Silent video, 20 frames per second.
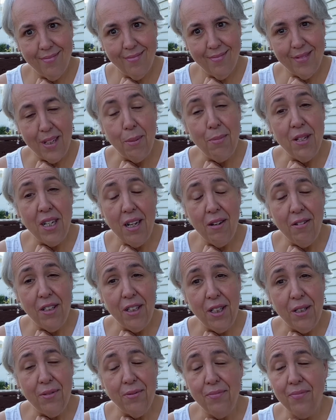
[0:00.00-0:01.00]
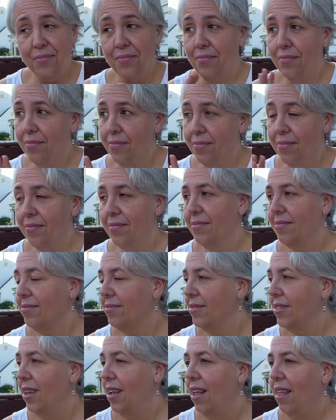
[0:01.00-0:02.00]
I'm telling you,
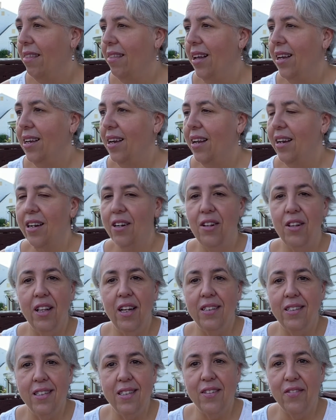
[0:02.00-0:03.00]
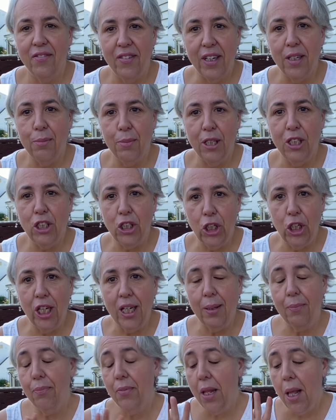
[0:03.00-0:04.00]
thank God I don't let this affect my
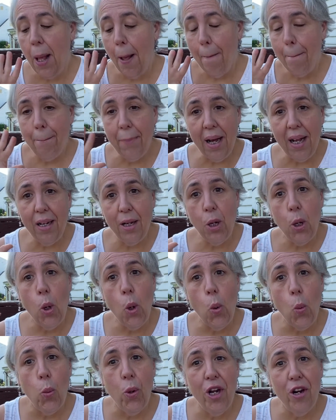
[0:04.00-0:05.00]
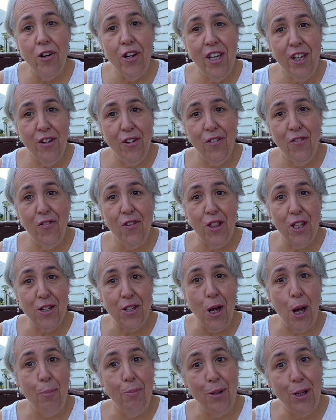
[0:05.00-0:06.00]
journey. But we're here for the
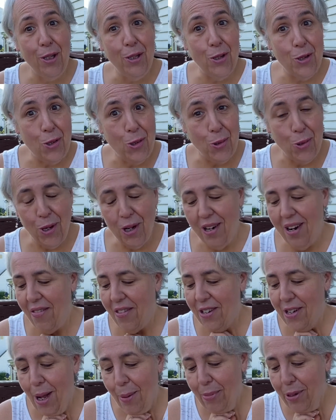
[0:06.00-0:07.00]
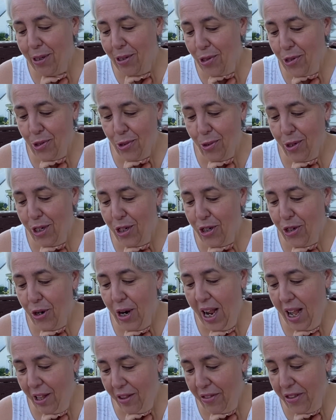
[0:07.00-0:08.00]
topic du jour, and the topic du jour is your
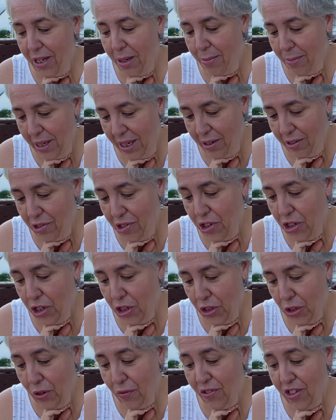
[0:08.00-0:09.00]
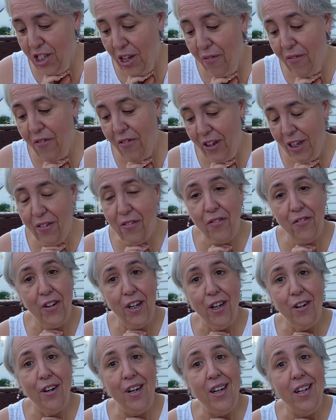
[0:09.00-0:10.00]
healthy meals deserve some
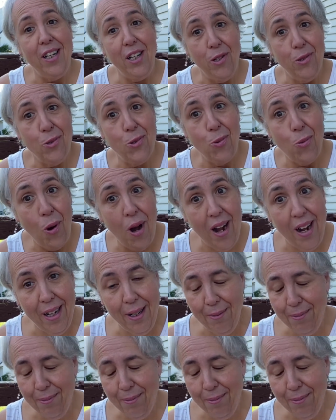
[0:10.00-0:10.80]
fanfare, and here's why.